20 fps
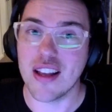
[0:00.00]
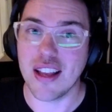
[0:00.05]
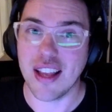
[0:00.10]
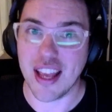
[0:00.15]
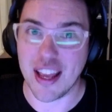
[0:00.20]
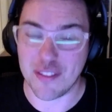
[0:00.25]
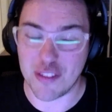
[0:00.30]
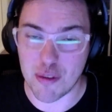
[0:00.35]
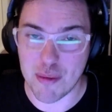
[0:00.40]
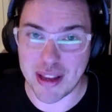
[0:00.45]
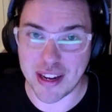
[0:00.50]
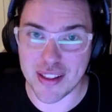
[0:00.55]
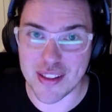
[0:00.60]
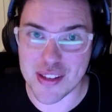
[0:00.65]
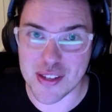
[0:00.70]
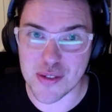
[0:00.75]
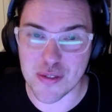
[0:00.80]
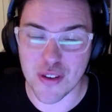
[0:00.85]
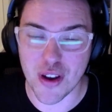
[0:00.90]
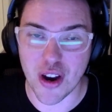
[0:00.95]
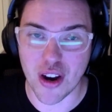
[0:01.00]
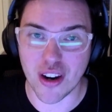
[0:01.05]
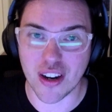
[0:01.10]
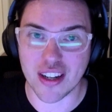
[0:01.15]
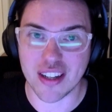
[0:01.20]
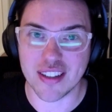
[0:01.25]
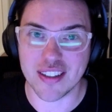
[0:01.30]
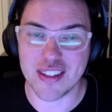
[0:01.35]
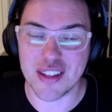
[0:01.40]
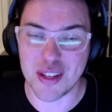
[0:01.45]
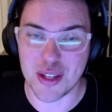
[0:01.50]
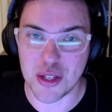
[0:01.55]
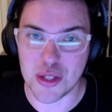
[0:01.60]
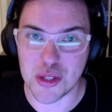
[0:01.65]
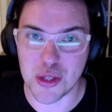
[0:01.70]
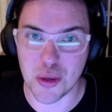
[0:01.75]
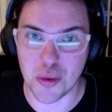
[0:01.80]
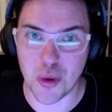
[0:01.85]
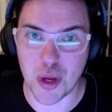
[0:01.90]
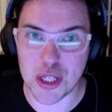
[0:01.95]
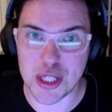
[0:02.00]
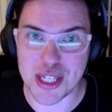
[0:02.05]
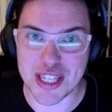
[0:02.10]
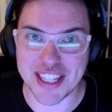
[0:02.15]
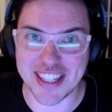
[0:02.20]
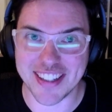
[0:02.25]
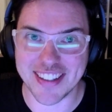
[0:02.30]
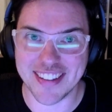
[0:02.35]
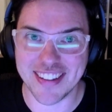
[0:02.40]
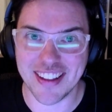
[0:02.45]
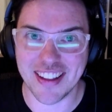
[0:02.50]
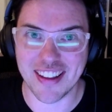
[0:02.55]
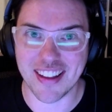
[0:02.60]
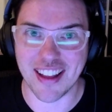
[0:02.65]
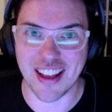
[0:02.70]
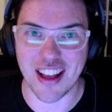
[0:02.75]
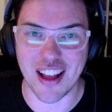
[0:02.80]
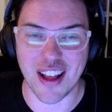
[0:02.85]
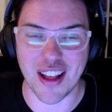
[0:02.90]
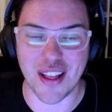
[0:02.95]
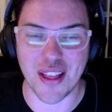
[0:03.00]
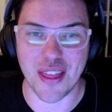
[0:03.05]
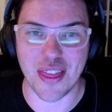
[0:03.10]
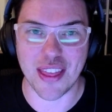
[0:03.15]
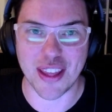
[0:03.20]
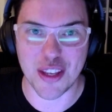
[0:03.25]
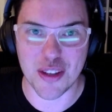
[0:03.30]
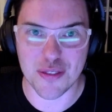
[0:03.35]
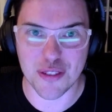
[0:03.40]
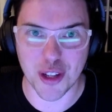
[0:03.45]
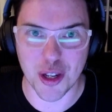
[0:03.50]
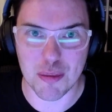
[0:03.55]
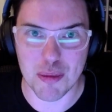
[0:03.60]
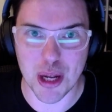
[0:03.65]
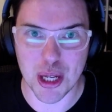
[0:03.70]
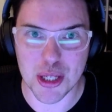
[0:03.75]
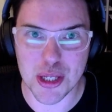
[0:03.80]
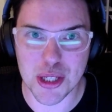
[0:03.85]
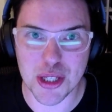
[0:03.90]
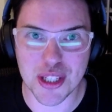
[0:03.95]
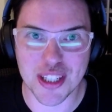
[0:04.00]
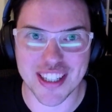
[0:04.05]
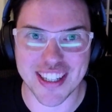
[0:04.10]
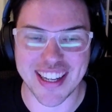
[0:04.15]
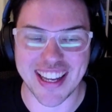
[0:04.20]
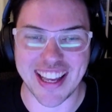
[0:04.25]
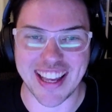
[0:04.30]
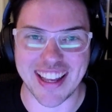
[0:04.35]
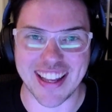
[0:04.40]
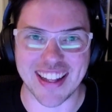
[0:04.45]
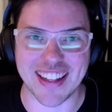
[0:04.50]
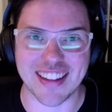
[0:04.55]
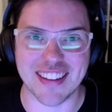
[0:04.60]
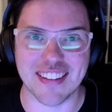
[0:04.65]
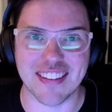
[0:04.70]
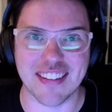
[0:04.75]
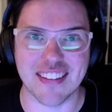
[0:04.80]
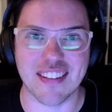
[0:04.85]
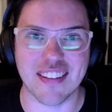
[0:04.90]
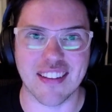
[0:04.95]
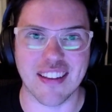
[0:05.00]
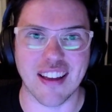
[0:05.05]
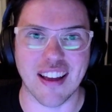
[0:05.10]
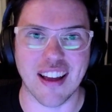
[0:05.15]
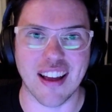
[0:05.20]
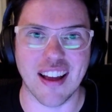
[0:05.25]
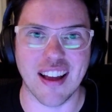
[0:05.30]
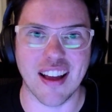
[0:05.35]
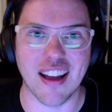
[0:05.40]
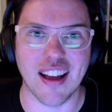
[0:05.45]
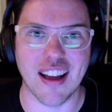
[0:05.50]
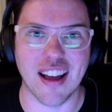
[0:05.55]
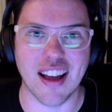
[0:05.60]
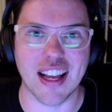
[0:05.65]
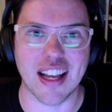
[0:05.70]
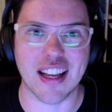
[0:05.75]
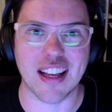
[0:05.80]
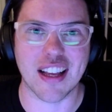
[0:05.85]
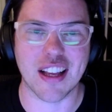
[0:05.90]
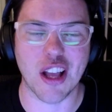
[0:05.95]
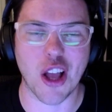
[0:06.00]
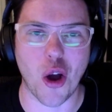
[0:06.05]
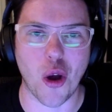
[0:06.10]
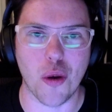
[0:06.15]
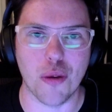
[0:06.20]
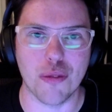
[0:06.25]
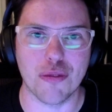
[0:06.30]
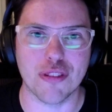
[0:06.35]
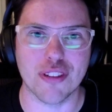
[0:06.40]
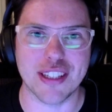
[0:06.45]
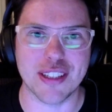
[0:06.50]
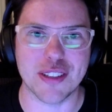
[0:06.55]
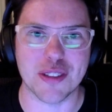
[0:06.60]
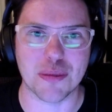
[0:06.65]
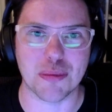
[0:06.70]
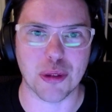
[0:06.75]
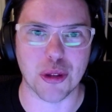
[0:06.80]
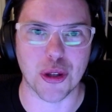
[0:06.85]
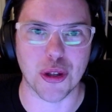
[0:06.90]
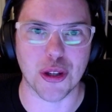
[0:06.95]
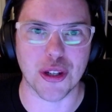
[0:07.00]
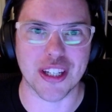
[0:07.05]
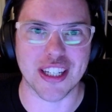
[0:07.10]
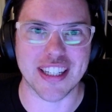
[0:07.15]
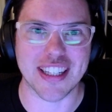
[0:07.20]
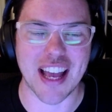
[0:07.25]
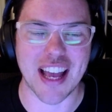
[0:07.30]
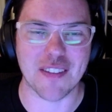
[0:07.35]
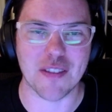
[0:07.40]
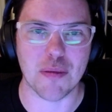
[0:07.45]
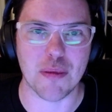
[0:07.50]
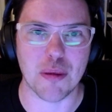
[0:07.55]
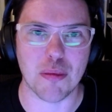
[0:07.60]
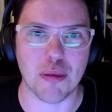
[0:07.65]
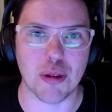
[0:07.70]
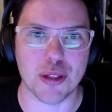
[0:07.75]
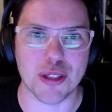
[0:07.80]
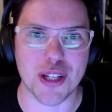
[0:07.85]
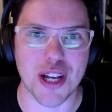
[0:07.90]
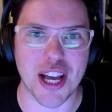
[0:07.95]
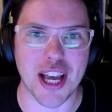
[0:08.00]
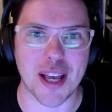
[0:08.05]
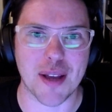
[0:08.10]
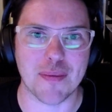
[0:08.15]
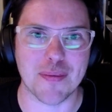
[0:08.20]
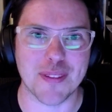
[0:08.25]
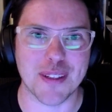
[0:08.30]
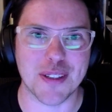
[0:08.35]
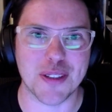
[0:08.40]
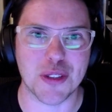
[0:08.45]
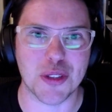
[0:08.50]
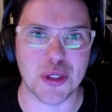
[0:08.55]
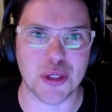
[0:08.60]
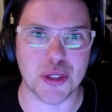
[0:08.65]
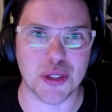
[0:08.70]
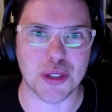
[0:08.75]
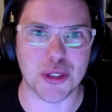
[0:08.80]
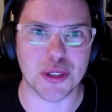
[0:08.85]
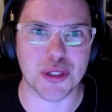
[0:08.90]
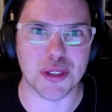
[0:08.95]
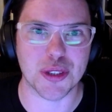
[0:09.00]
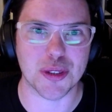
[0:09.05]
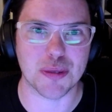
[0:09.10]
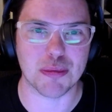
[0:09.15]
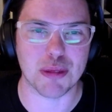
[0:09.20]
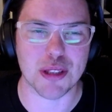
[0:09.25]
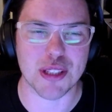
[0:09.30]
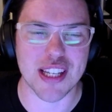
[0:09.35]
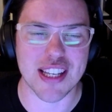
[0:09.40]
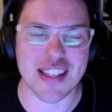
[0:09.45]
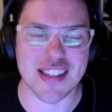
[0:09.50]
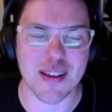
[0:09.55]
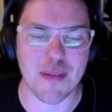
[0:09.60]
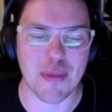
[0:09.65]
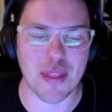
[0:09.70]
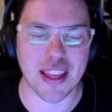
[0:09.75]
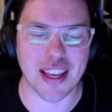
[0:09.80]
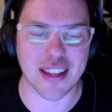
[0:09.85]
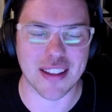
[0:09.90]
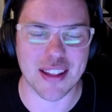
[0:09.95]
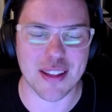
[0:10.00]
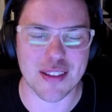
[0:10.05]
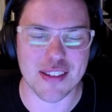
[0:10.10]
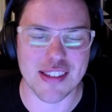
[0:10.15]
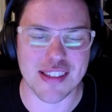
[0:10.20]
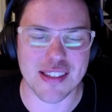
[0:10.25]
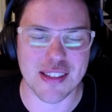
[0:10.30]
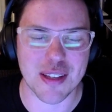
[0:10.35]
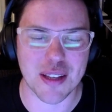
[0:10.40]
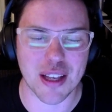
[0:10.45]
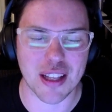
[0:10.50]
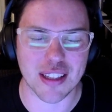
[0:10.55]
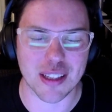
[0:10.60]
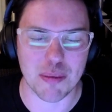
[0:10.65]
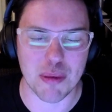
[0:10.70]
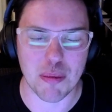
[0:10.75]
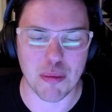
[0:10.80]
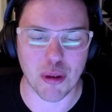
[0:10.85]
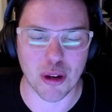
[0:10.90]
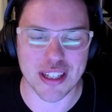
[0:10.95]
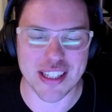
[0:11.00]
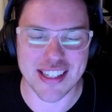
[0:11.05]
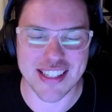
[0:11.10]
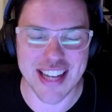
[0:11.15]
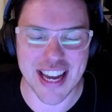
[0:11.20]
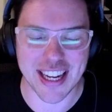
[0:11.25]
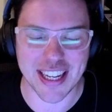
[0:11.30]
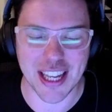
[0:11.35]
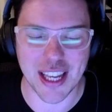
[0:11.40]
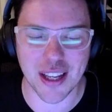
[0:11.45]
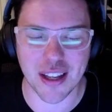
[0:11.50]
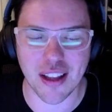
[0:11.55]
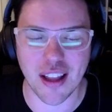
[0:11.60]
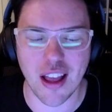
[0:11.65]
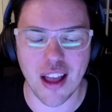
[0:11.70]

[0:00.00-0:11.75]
If you made it this far and you're still watching, thank you very much. And hopefully tomorrow can have a bit more time to present something that's a little bit more entertaining.